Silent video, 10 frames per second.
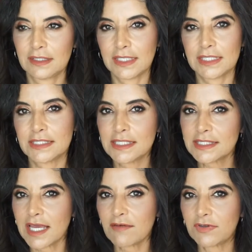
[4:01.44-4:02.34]
It
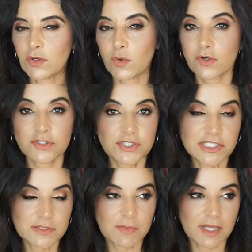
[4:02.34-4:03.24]
does have an orangey
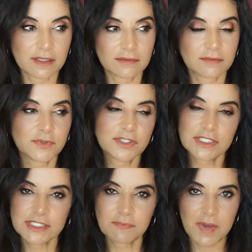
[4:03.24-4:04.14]
smell, which
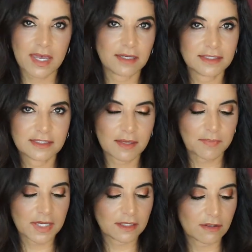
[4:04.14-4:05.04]
isn't bad. It's not
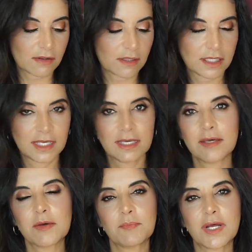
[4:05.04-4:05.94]
bad at all.
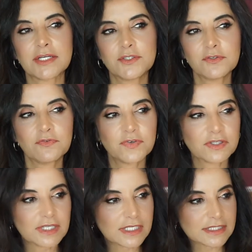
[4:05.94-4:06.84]
But I do
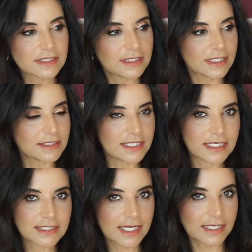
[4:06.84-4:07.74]
feel that it
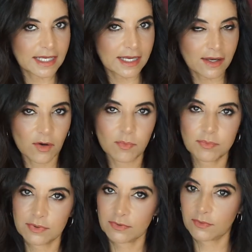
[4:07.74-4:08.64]
does kind of
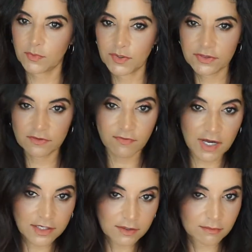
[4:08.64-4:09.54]
help with the
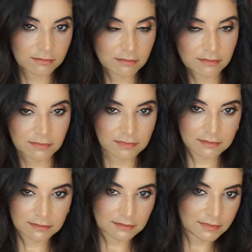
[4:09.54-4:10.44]
volume.
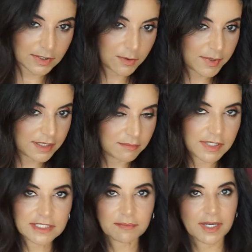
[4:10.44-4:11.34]
I hope I didn't
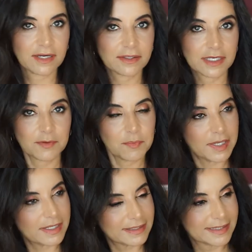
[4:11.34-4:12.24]
mess up my hair now,
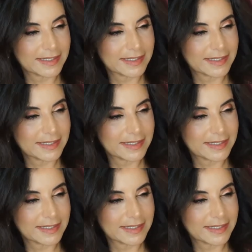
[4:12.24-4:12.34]
but